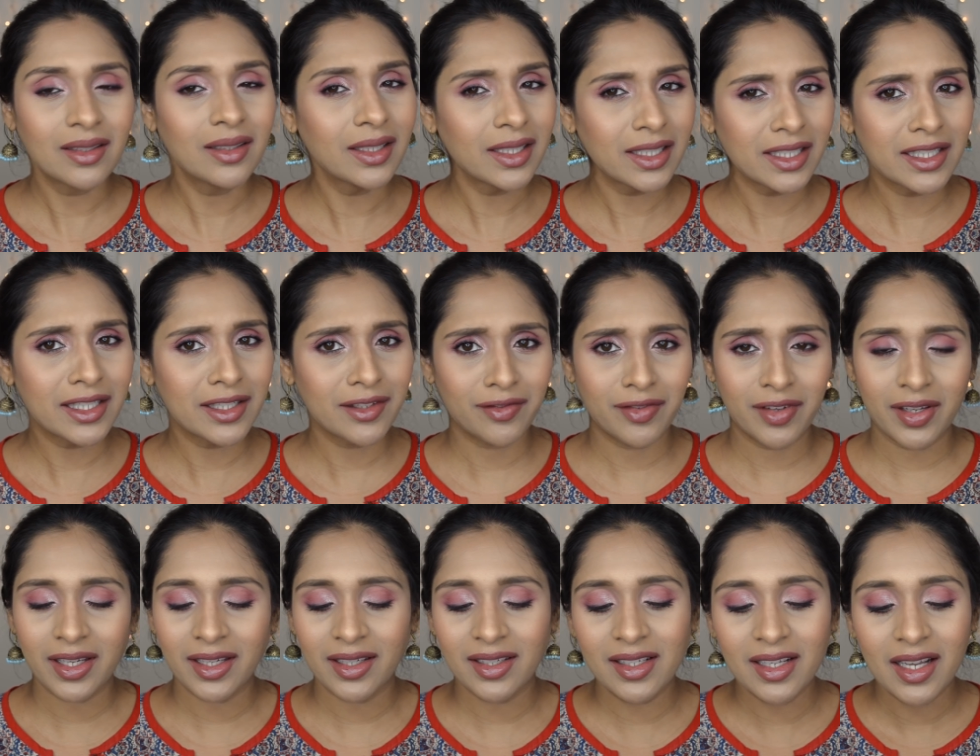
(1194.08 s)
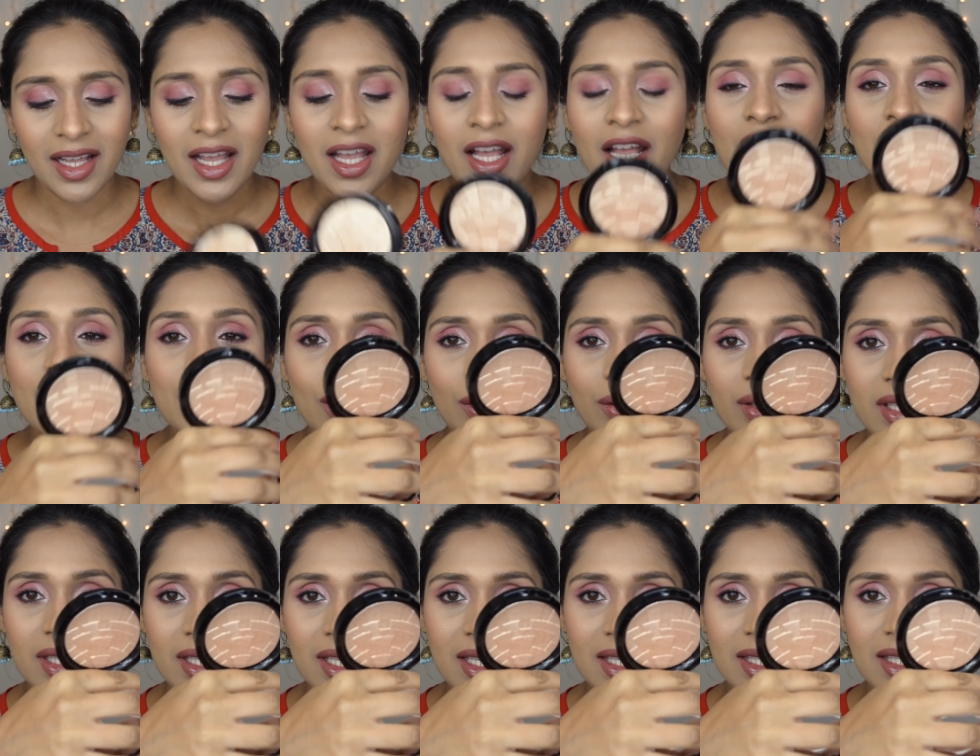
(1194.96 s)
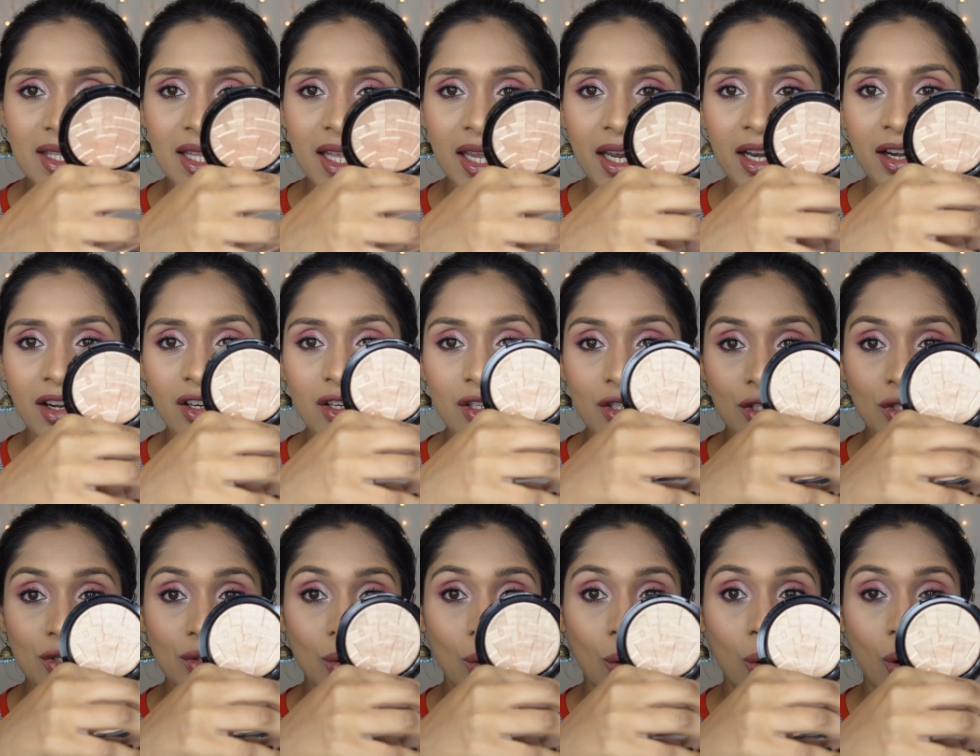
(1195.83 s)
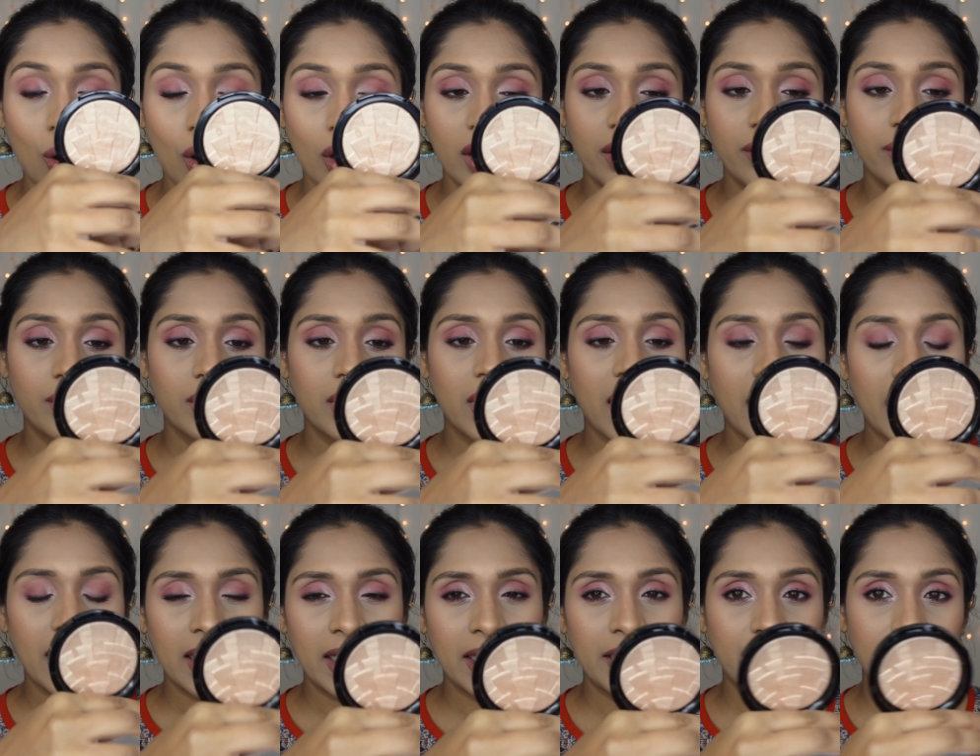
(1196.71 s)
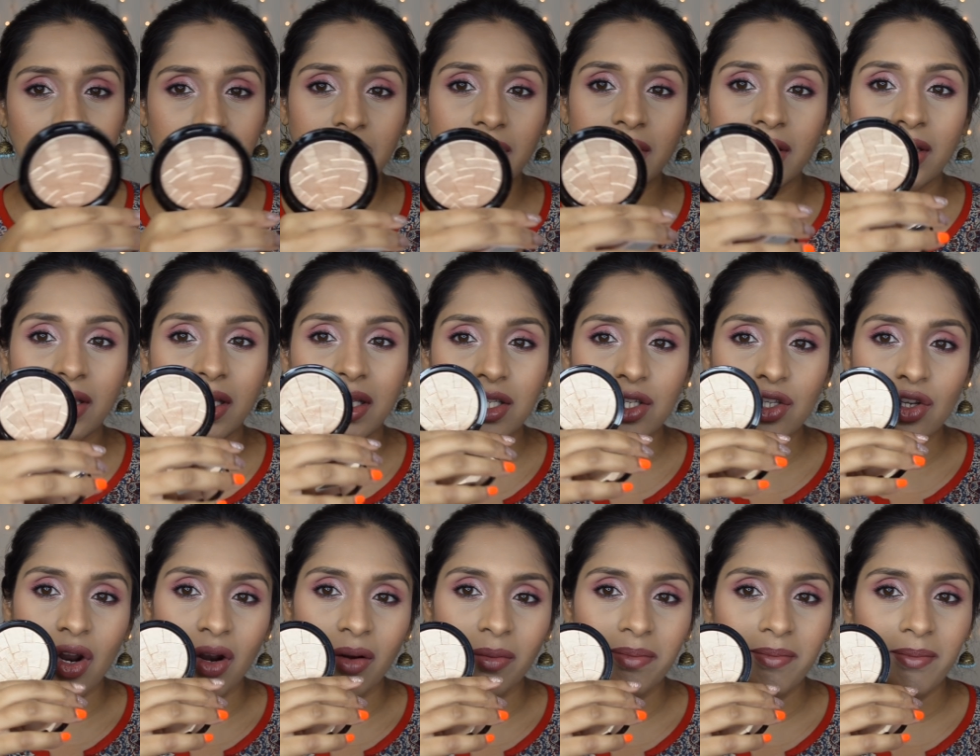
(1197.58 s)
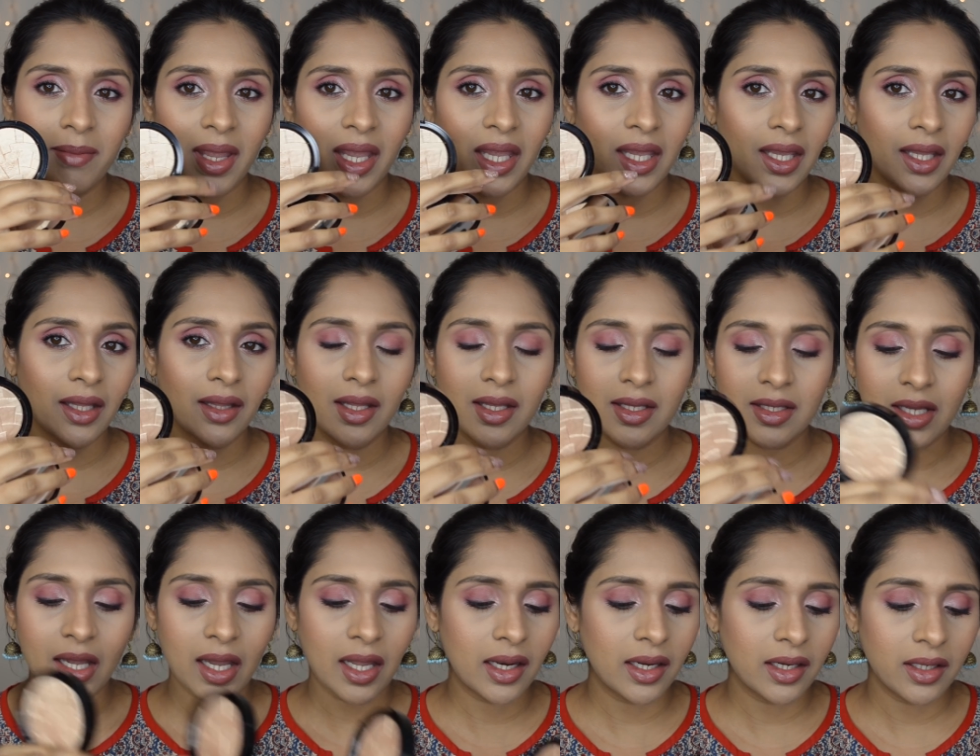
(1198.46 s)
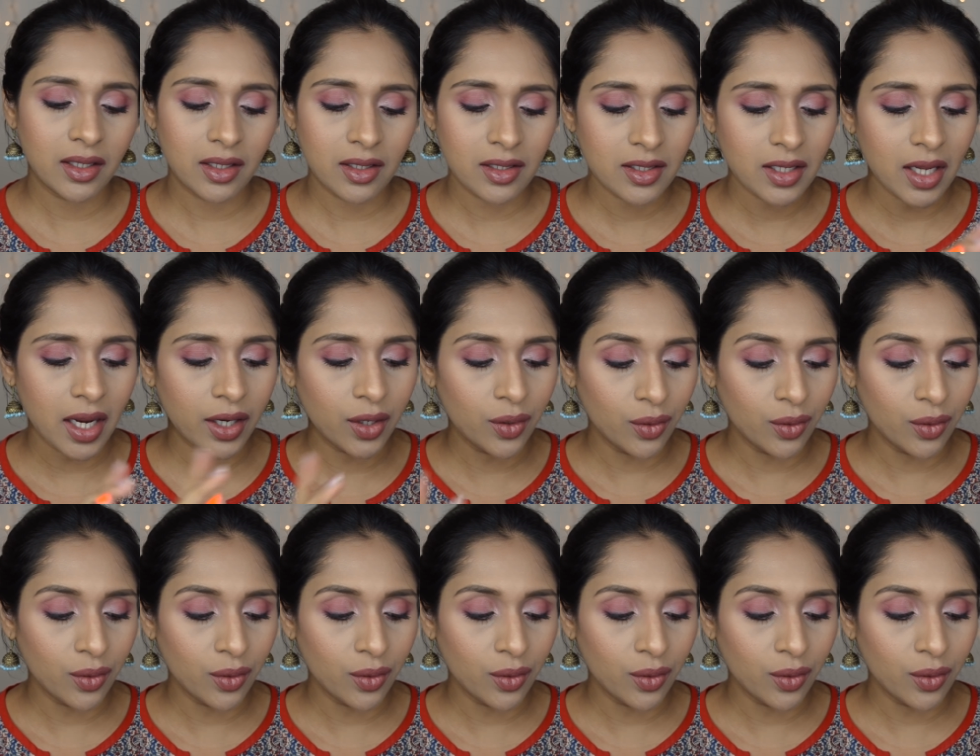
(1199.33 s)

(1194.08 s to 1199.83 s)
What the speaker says: a little difficult. So this is their So Hollywood highlighter. They stopped making these highlighters, I